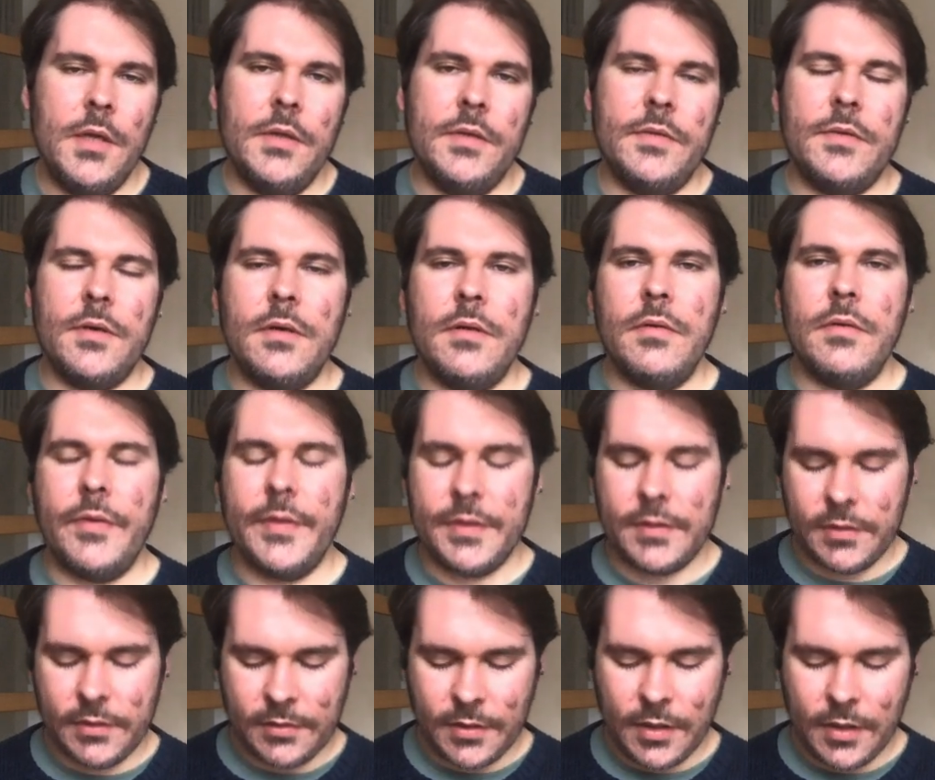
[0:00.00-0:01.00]
So there
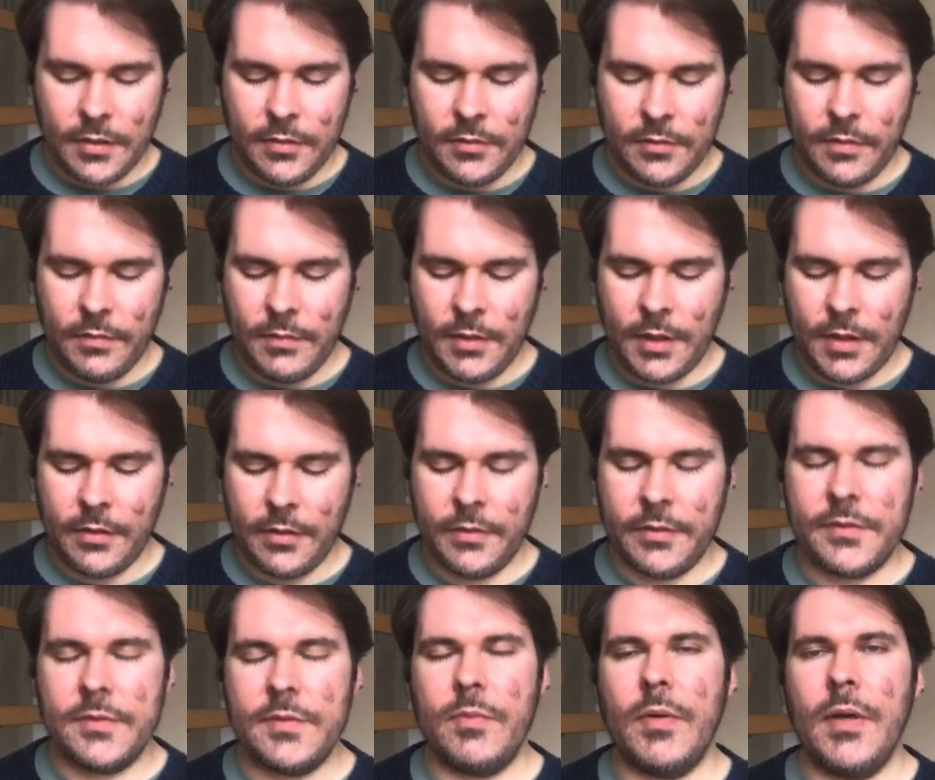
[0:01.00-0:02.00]
is a sound in the
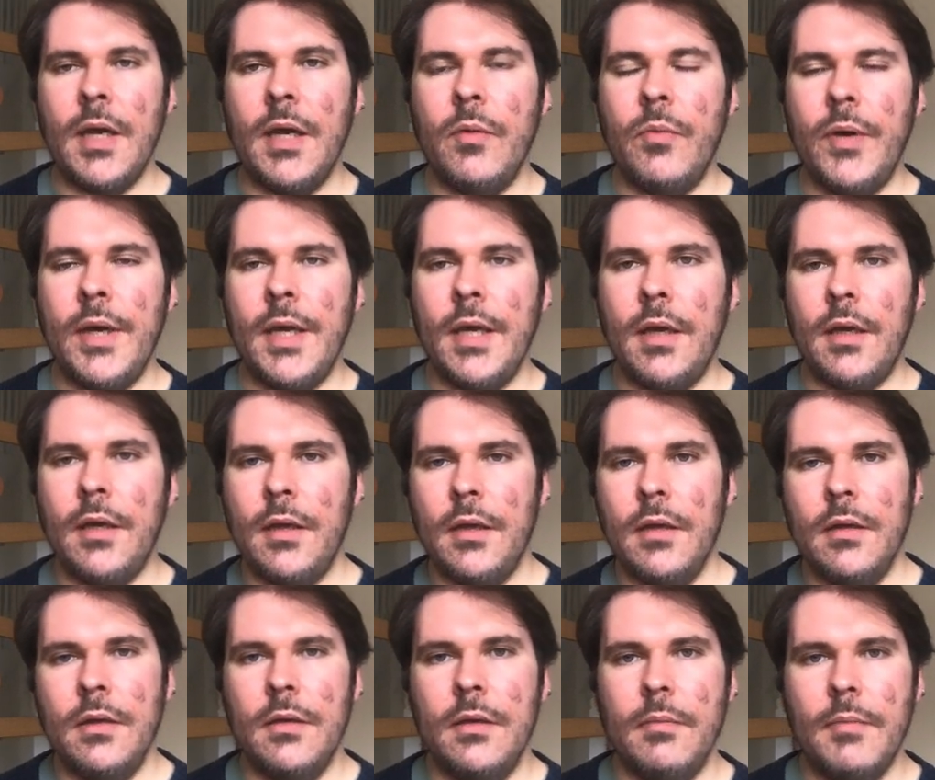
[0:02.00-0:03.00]
house when I wake,
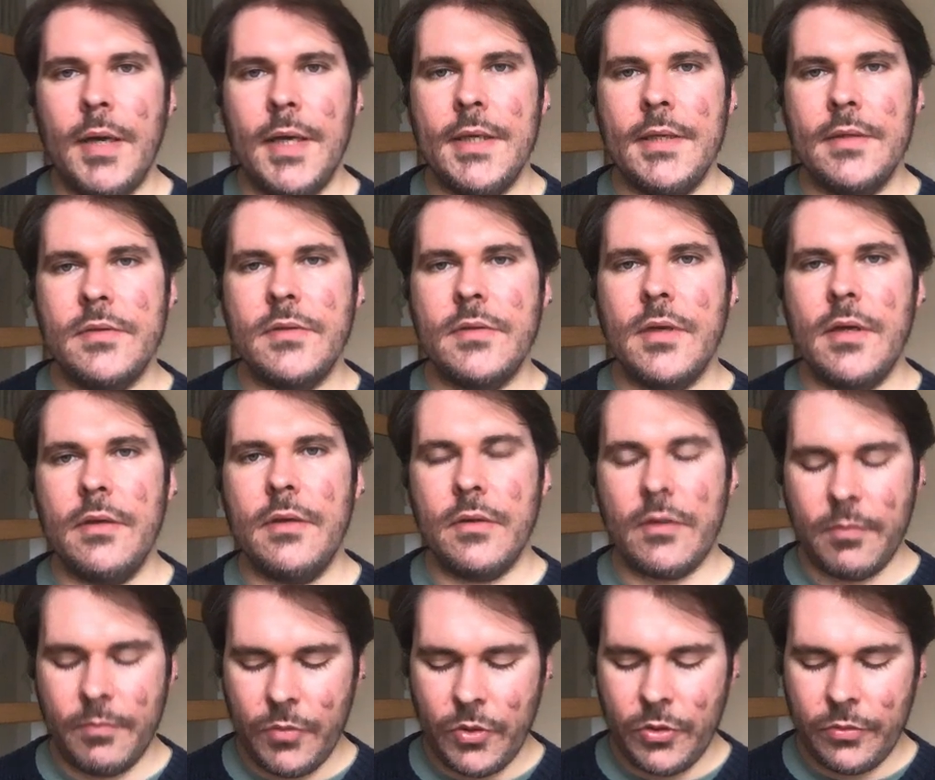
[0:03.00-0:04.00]
mice under
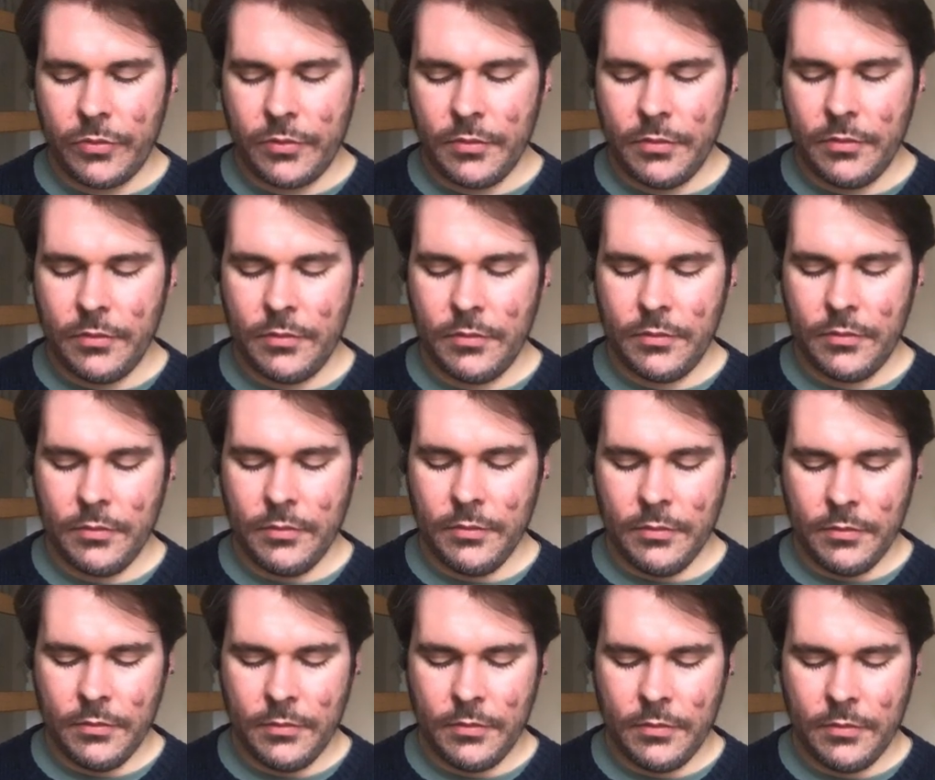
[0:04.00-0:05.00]
the moon.
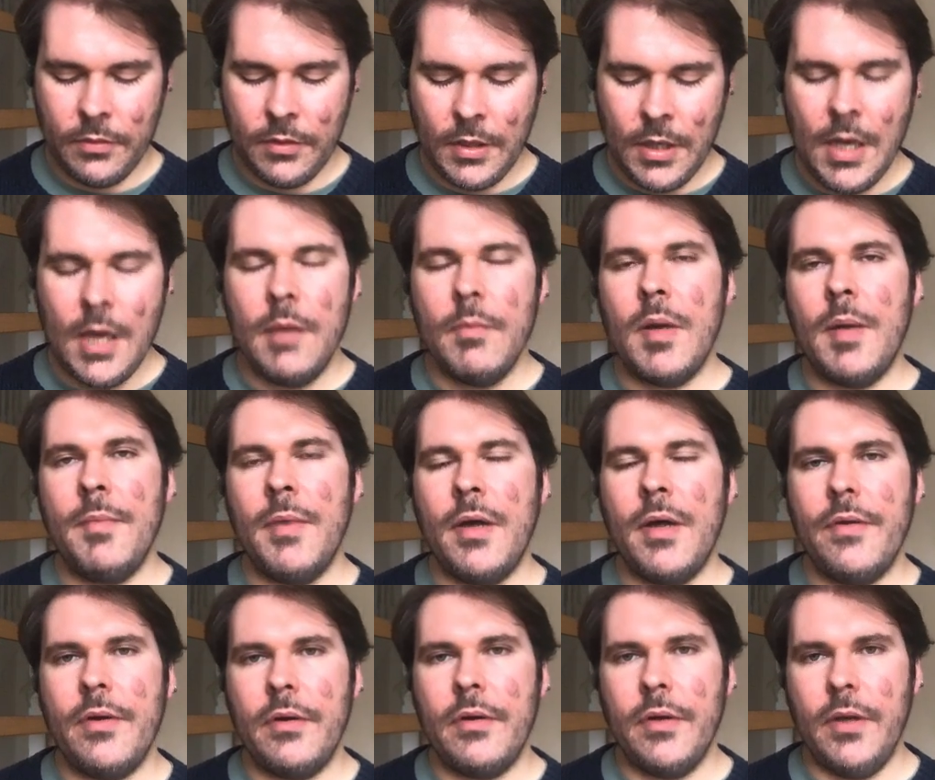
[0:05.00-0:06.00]
My
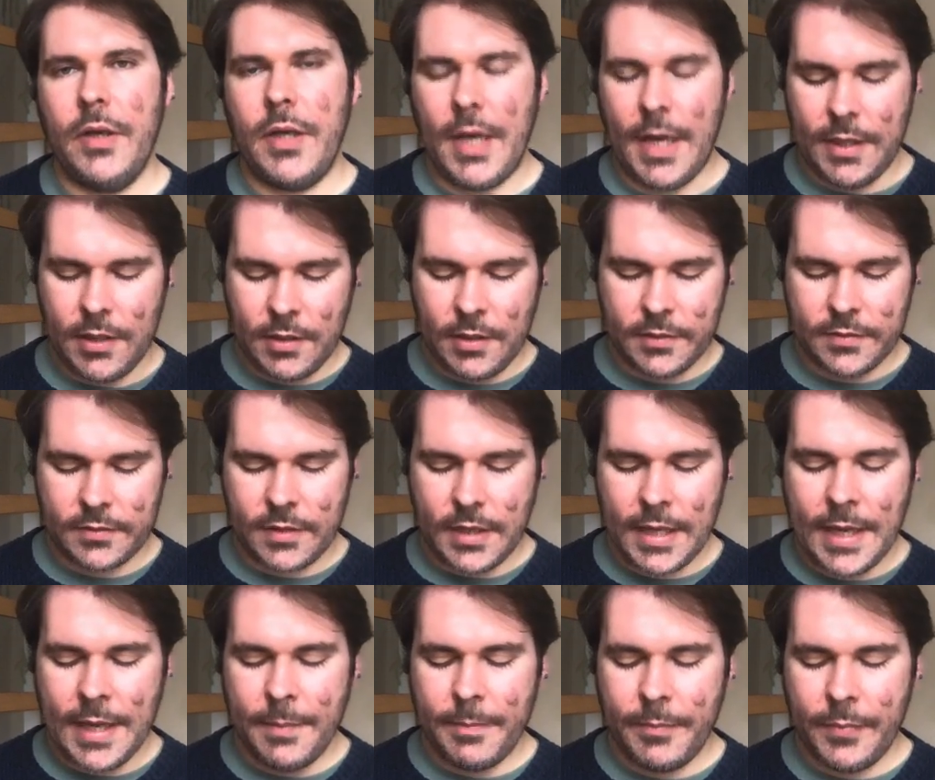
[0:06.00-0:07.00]
mother, who cannot
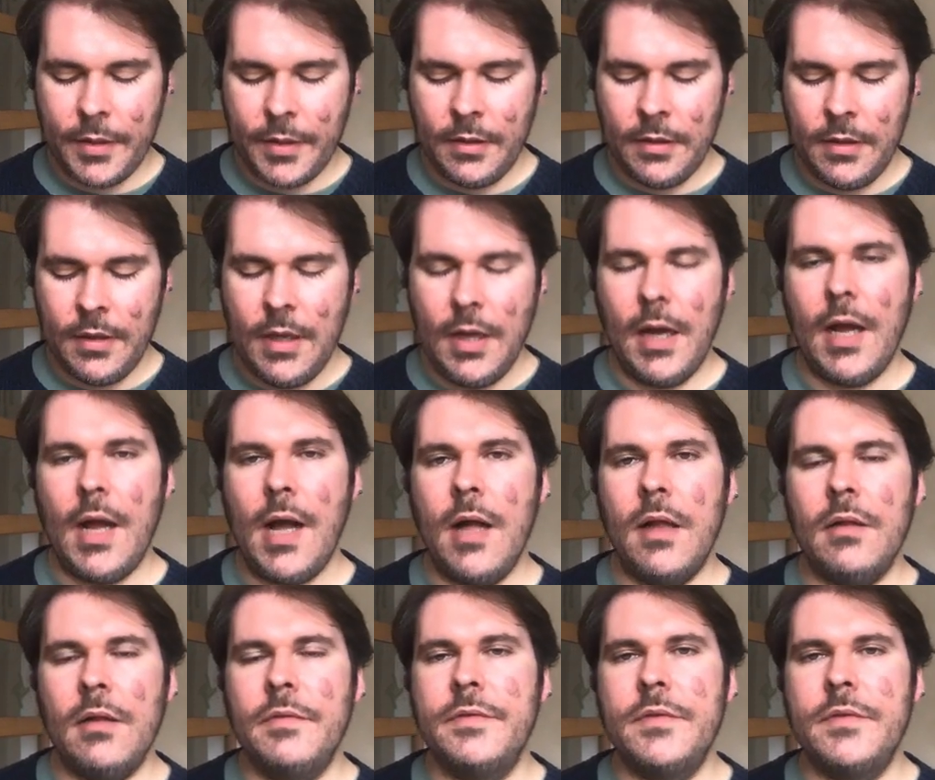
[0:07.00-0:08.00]
sleep,
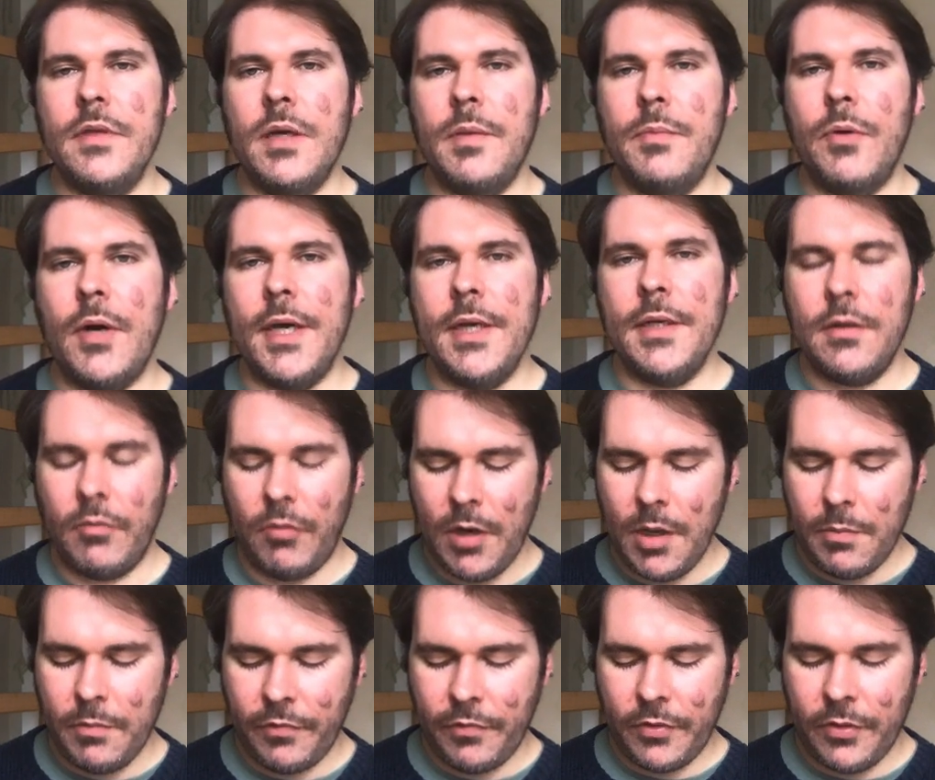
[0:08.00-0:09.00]
halves a bright
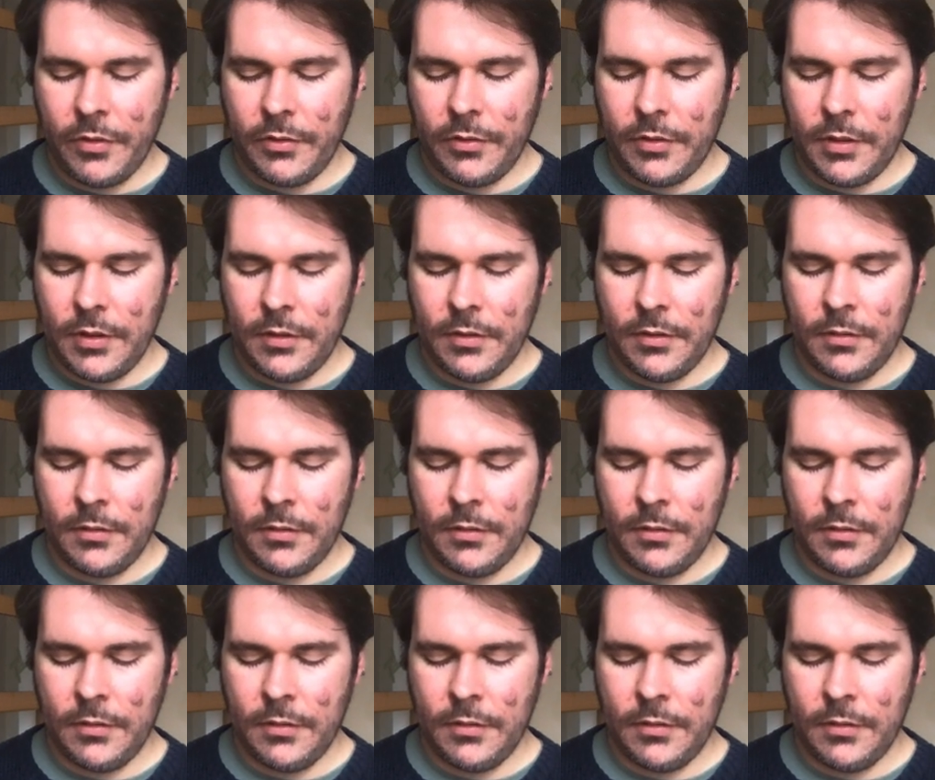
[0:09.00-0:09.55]
grapefruit,